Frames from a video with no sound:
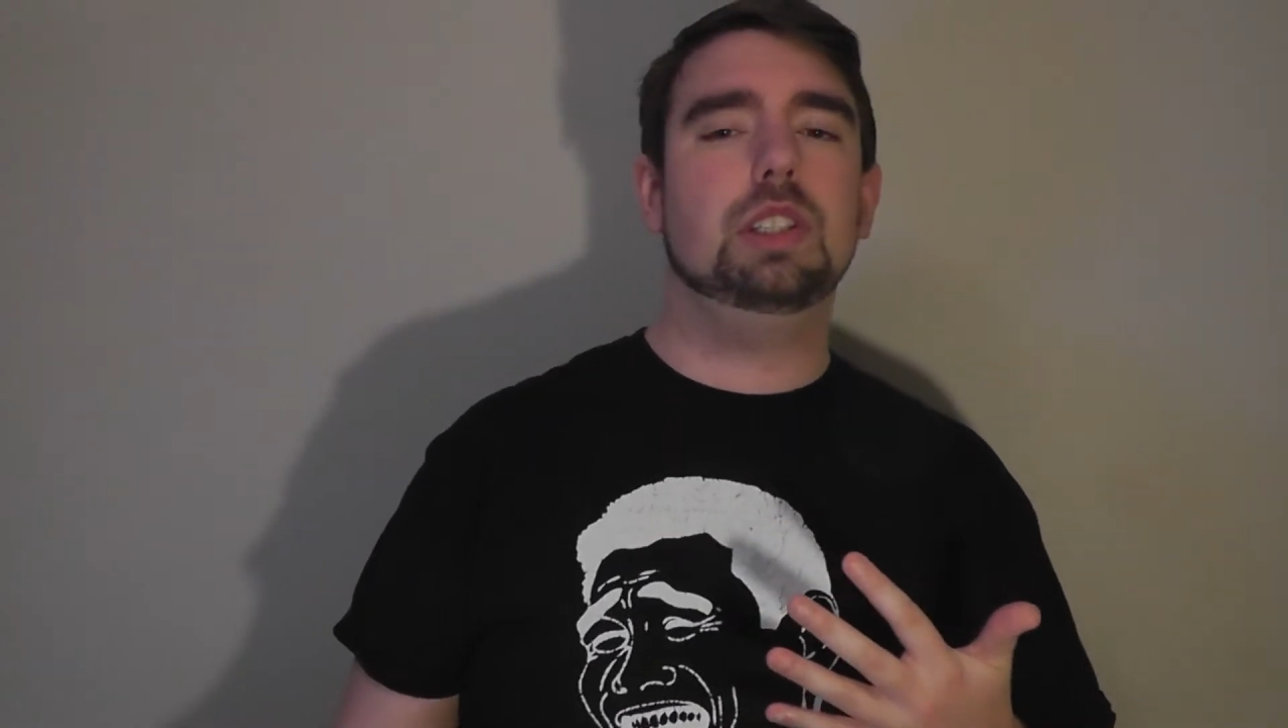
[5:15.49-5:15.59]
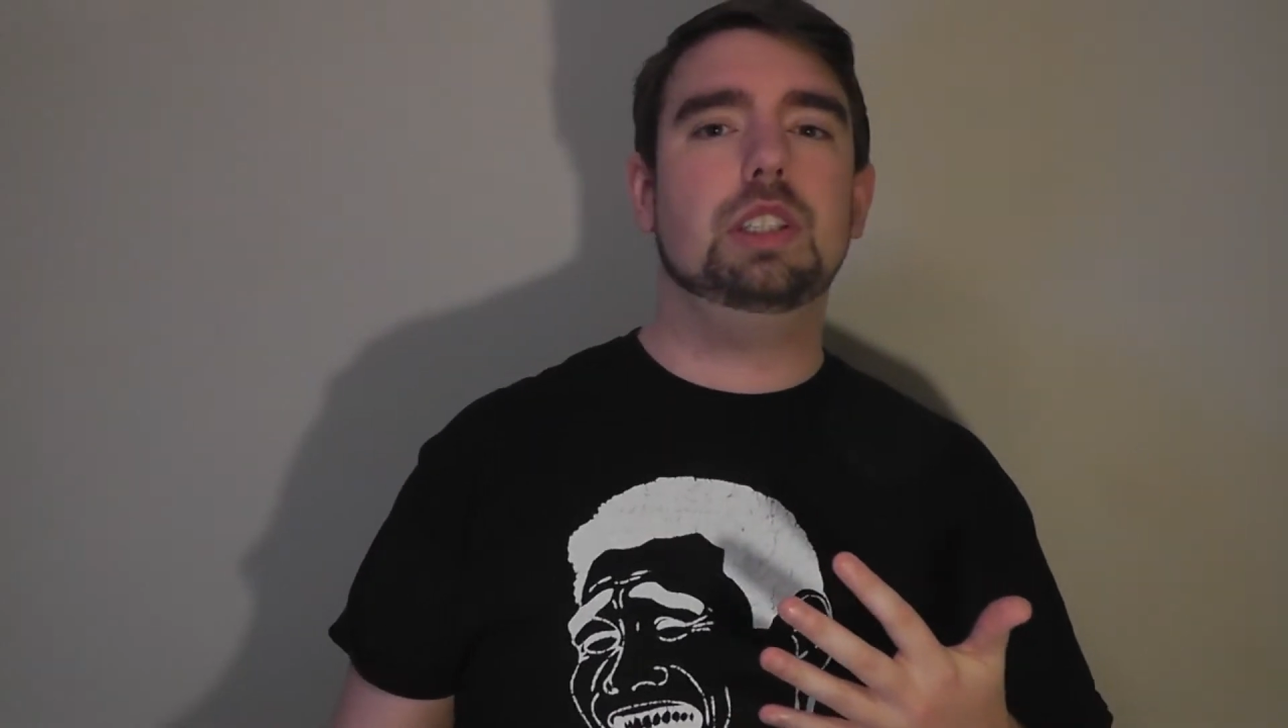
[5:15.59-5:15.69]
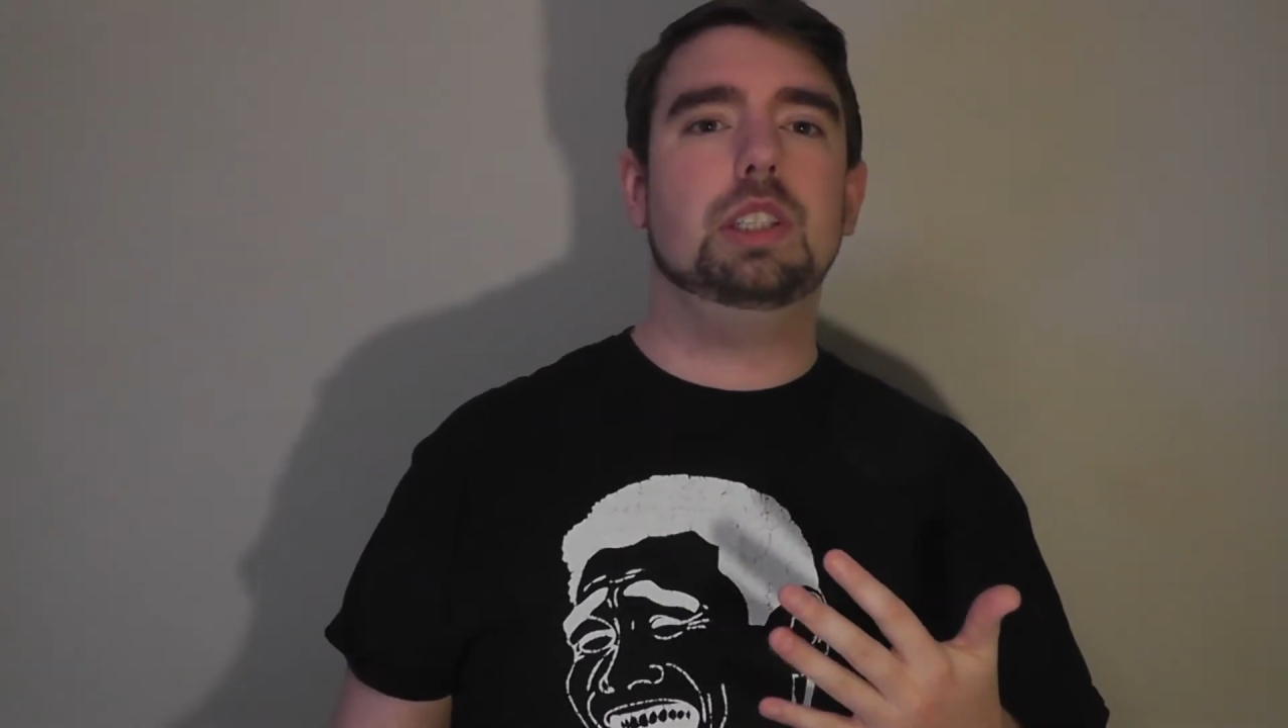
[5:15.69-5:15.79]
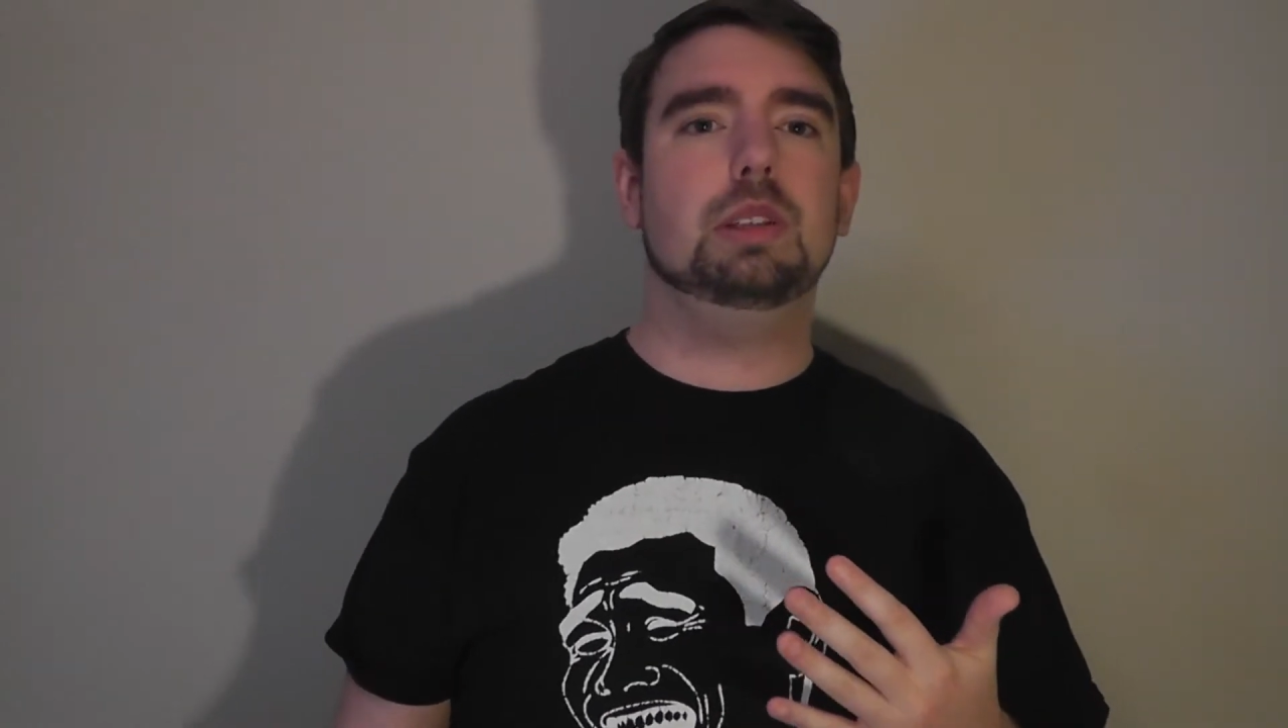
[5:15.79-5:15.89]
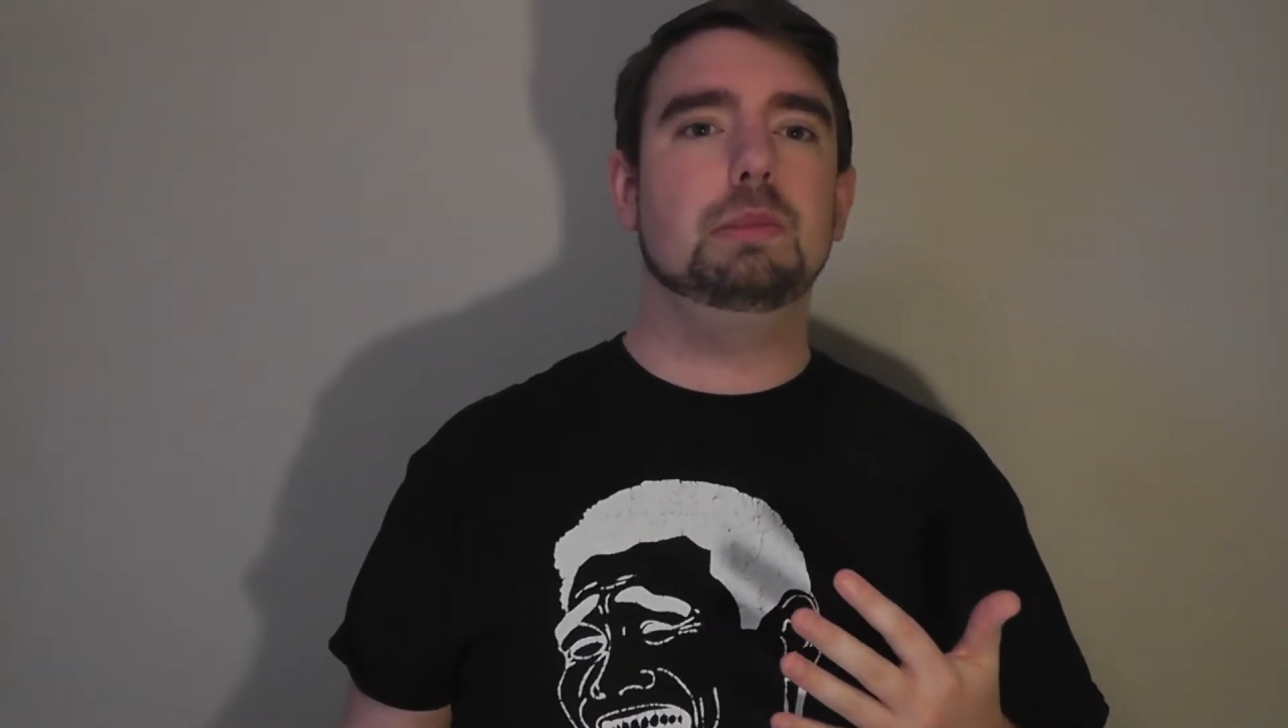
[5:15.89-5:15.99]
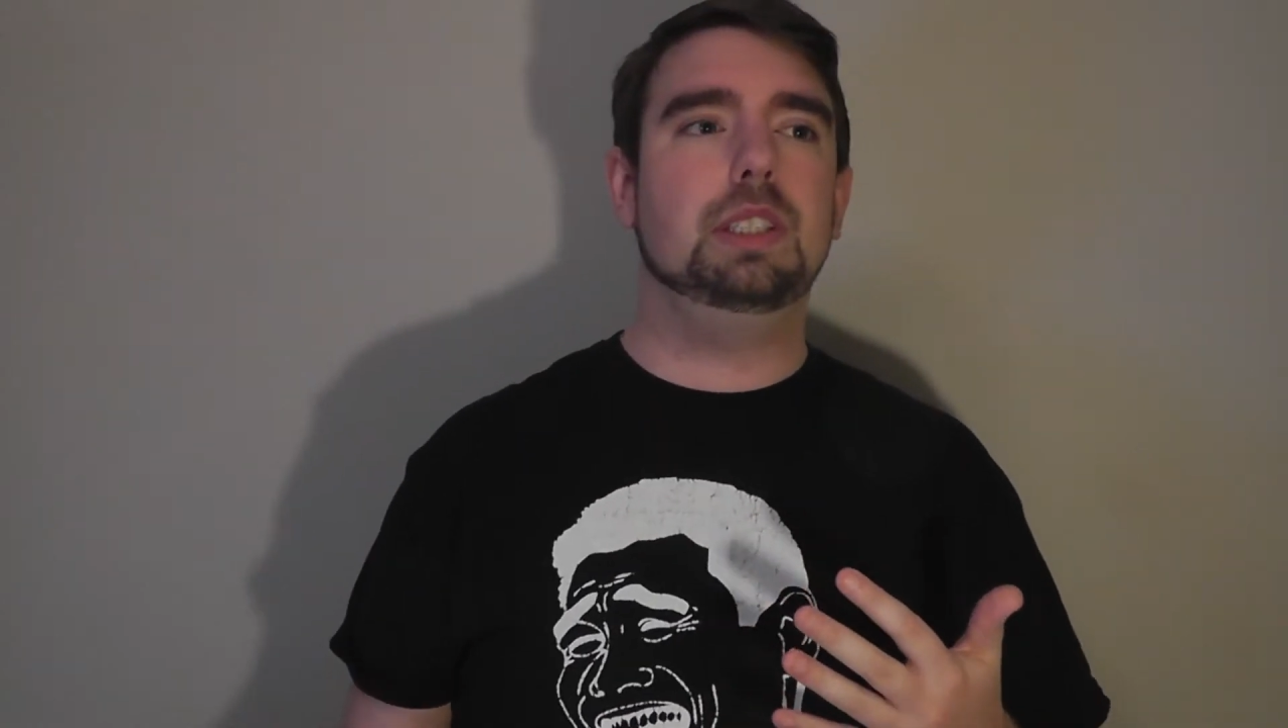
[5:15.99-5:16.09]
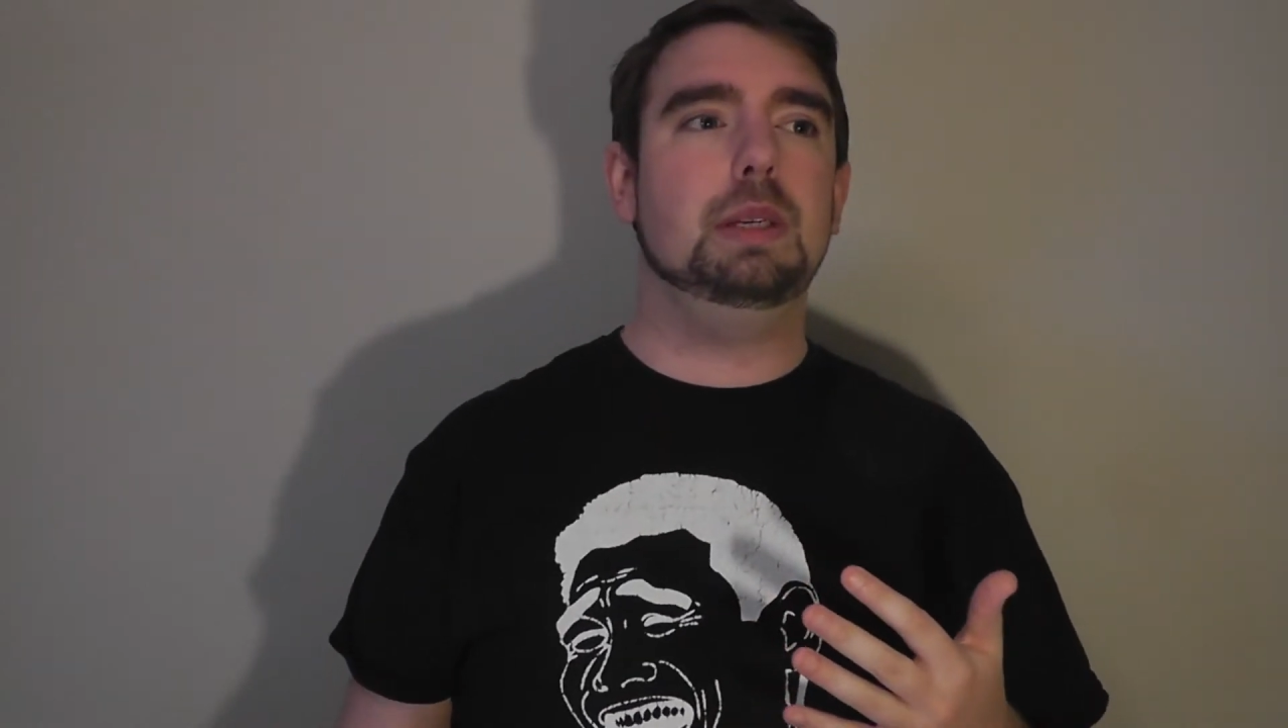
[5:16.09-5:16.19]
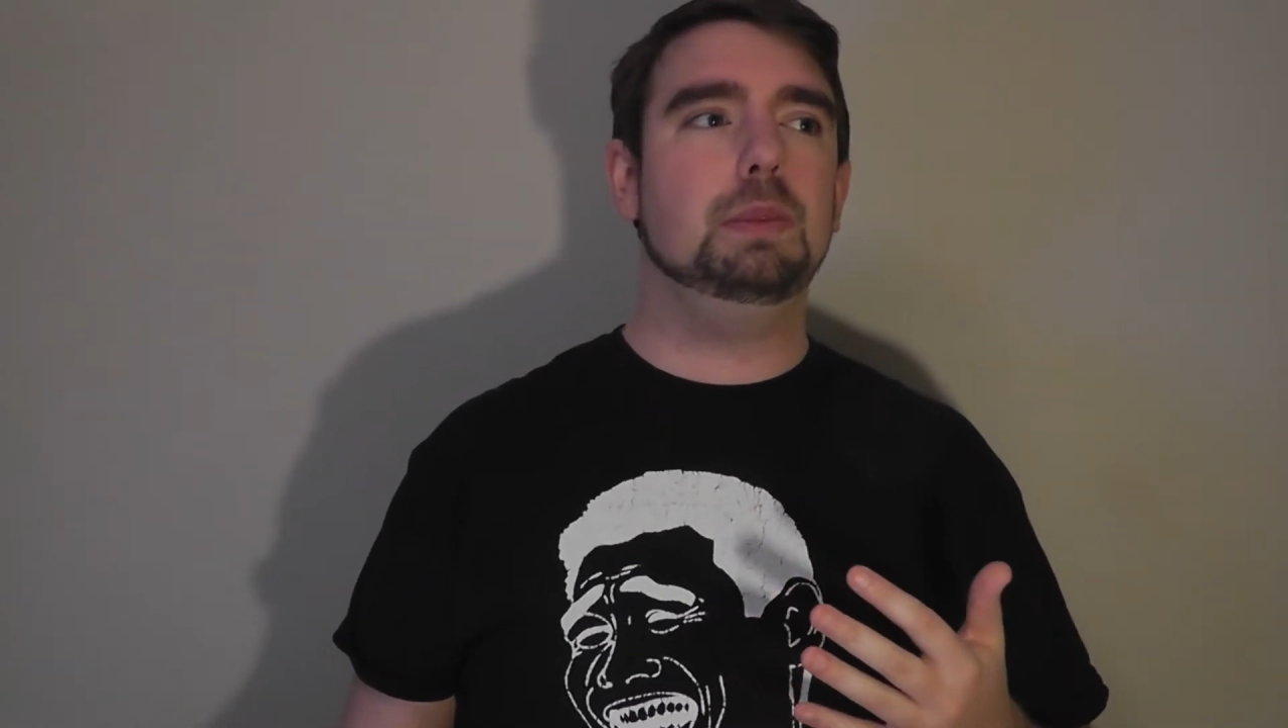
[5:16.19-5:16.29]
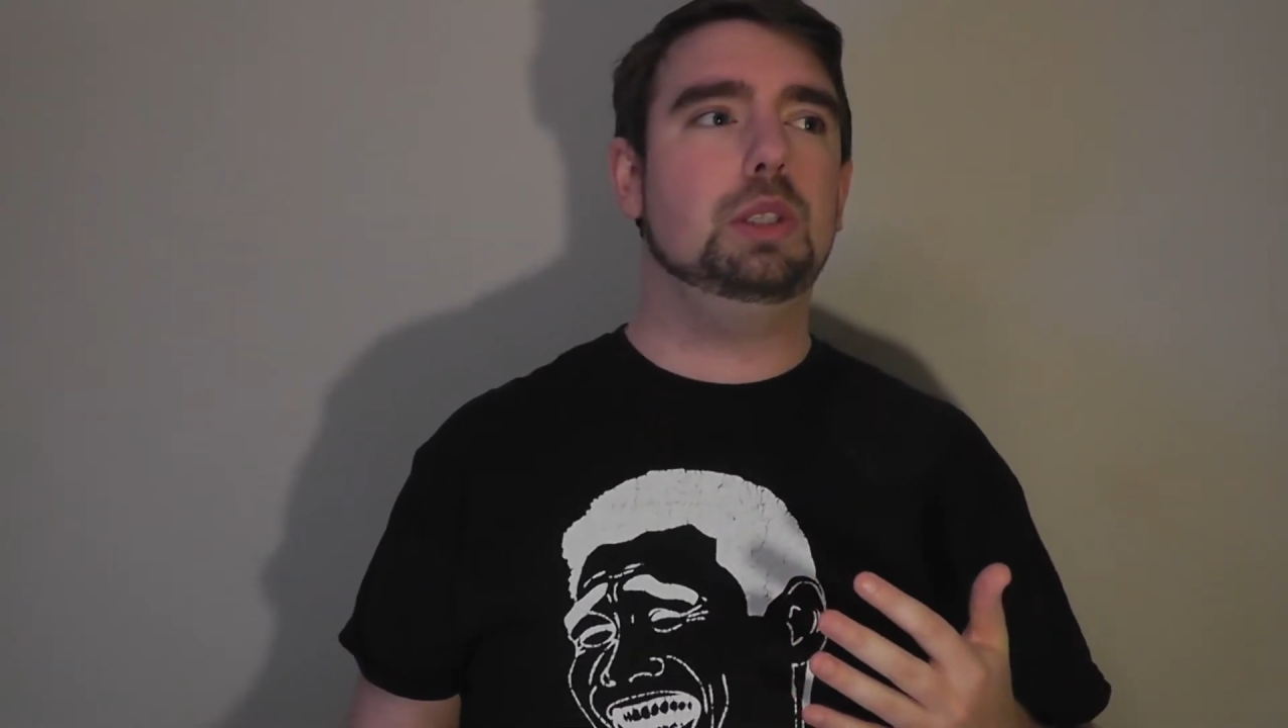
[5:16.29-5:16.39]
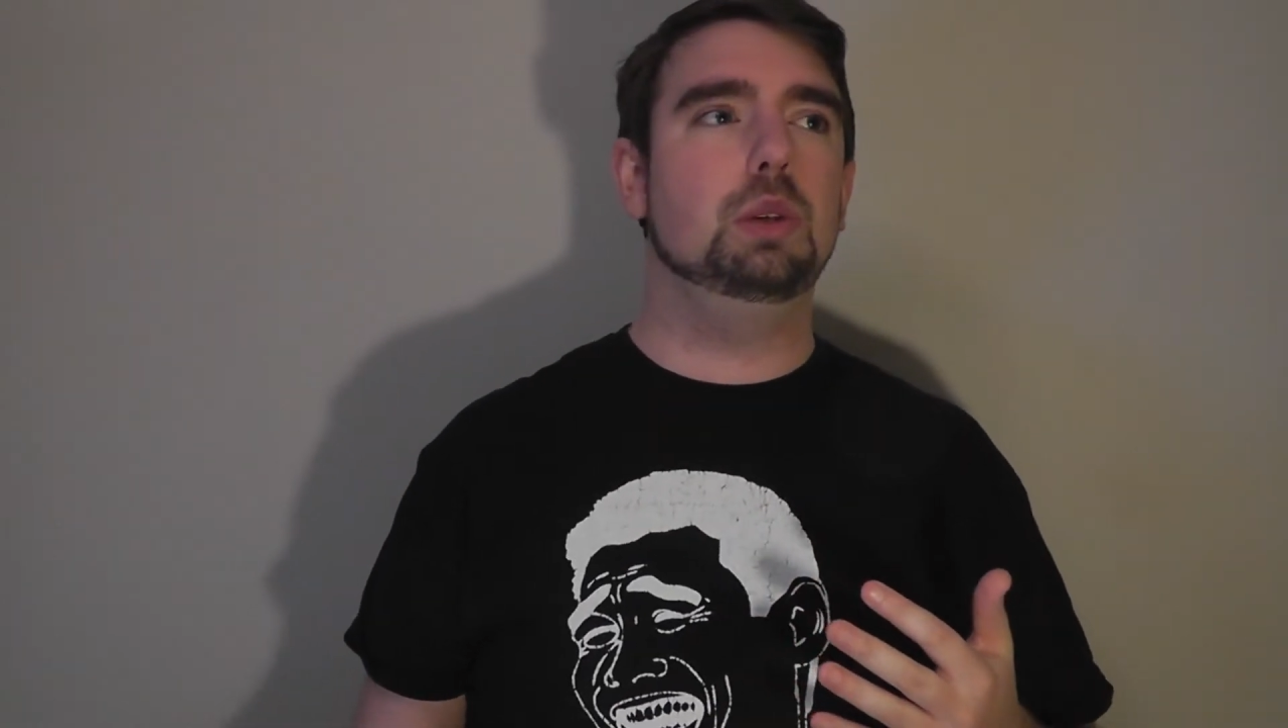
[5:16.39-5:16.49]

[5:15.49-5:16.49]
system seems